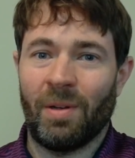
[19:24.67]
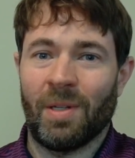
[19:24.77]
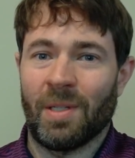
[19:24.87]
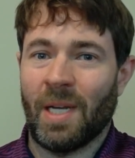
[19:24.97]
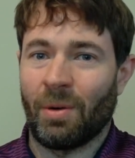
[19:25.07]

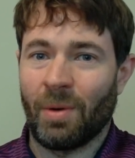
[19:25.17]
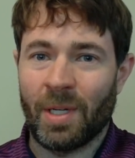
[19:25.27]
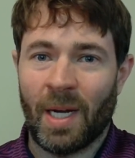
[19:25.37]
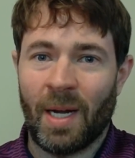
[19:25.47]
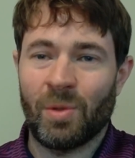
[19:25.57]
Container
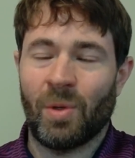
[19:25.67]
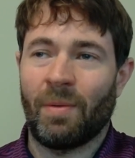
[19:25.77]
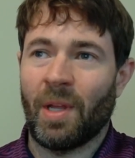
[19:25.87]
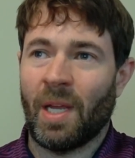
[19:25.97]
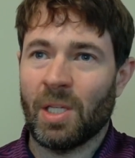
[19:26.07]
runtimes, whatever
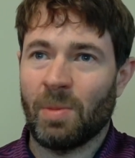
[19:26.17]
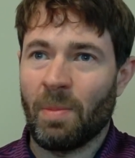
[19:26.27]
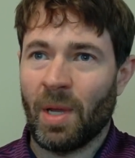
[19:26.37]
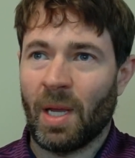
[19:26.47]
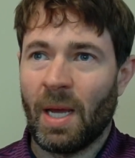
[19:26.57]
the case may
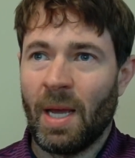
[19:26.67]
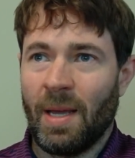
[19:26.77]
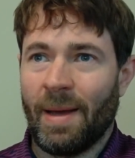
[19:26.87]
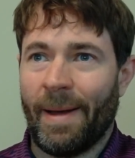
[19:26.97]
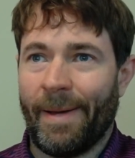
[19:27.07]
be.
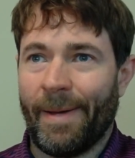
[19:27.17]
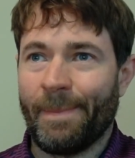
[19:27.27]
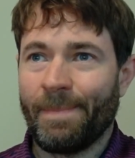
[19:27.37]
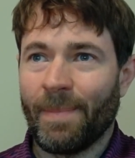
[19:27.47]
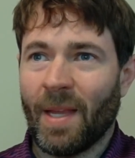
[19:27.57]

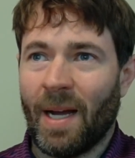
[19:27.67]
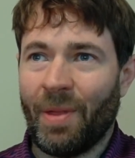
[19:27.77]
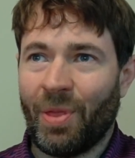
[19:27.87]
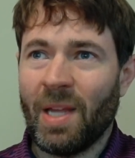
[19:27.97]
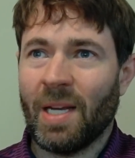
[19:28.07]
Um, I
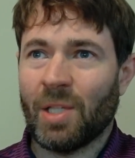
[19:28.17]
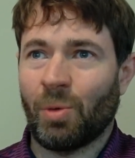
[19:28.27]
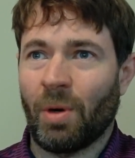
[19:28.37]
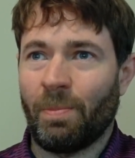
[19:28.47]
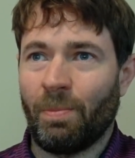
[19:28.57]
think that's
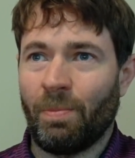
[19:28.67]
where